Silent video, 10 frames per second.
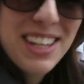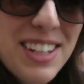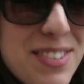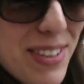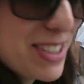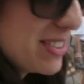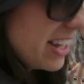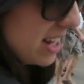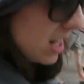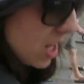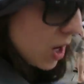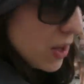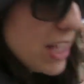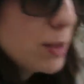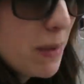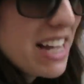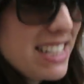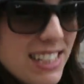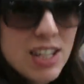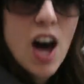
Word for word: you could be doing that. Yeah. This place is